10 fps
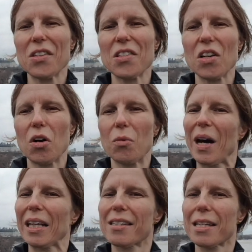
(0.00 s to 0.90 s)
So
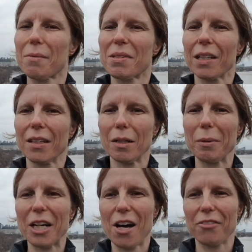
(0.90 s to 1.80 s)
while it seems a little
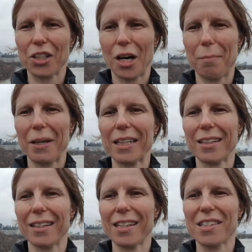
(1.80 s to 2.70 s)
bit off
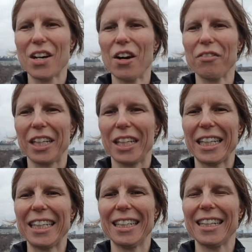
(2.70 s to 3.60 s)
topic, it's not
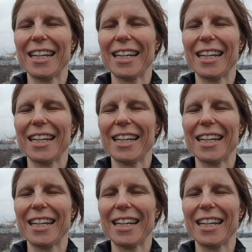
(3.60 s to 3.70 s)
really,